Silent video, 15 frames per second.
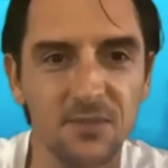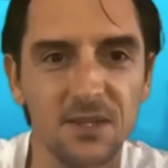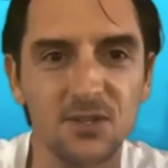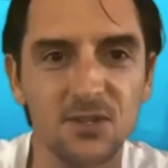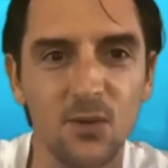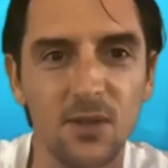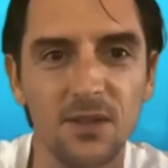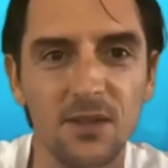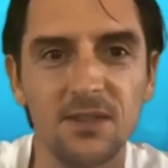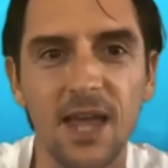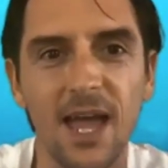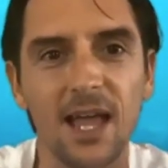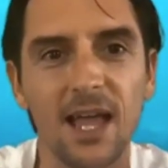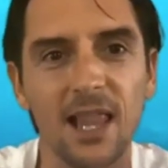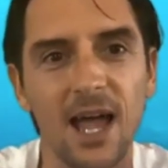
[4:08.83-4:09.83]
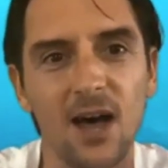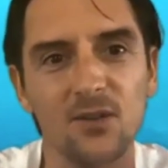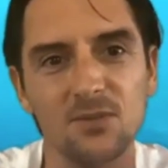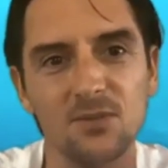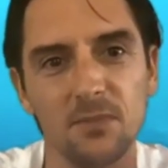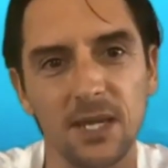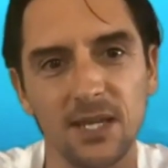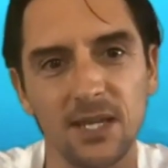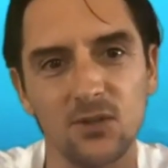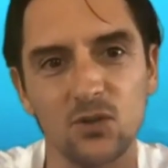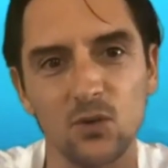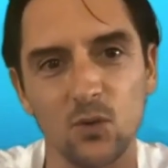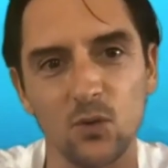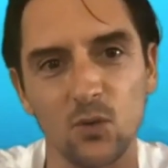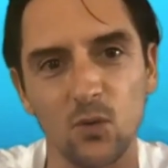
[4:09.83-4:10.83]
So that allows me
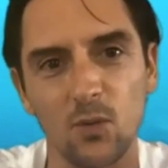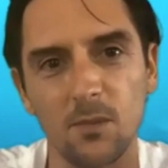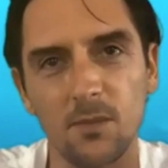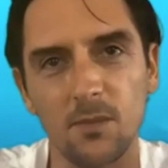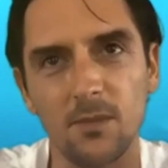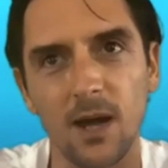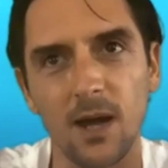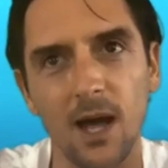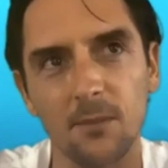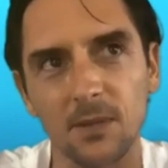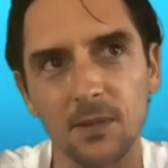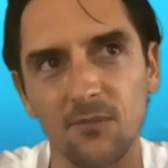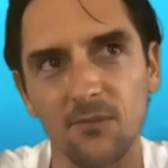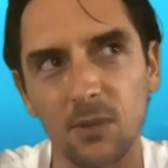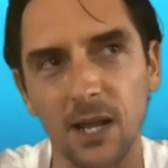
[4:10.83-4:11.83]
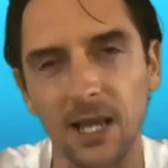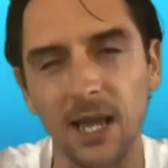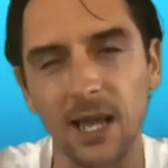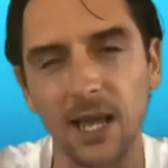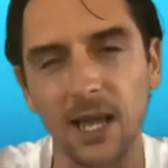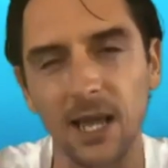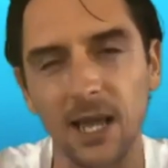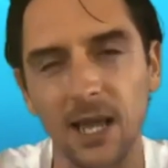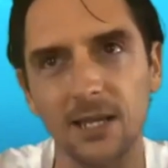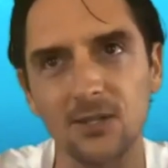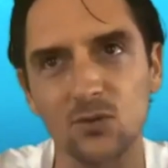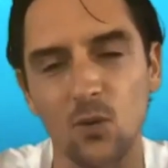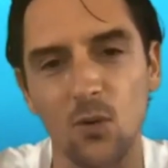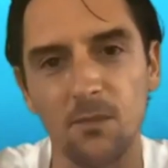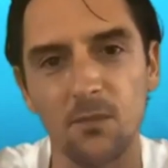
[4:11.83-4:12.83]
to kind of placate
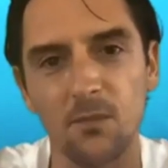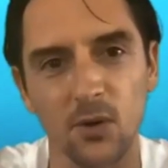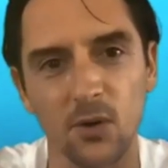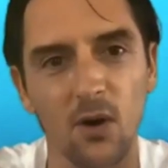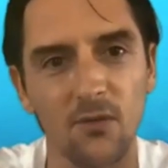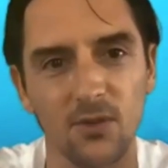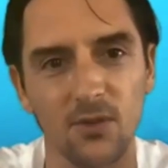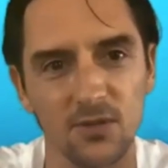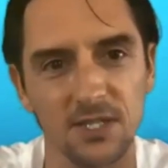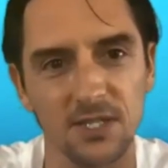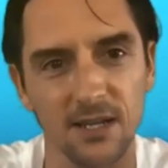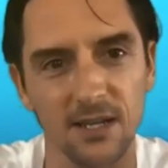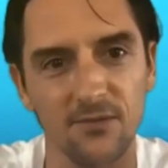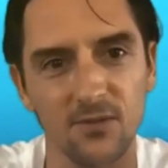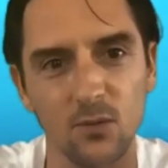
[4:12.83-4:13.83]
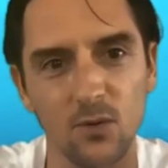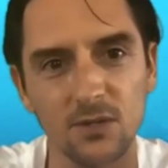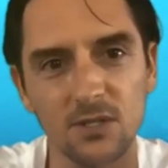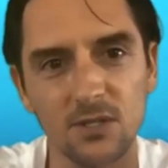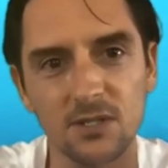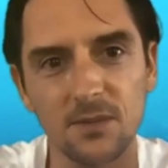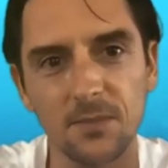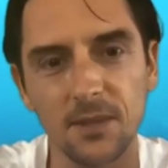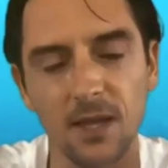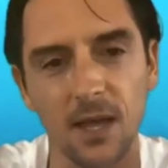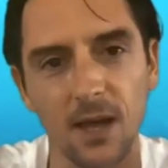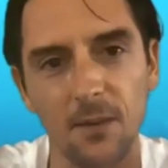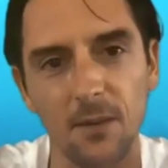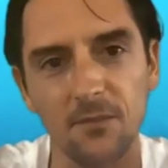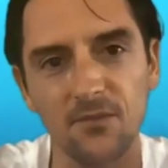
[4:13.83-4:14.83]
or put off those negative thoughts
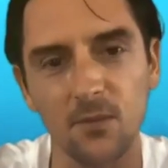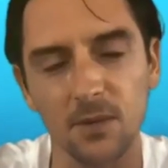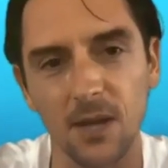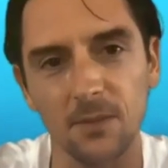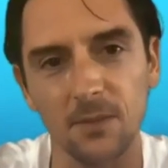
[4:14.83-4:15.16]
from coming in.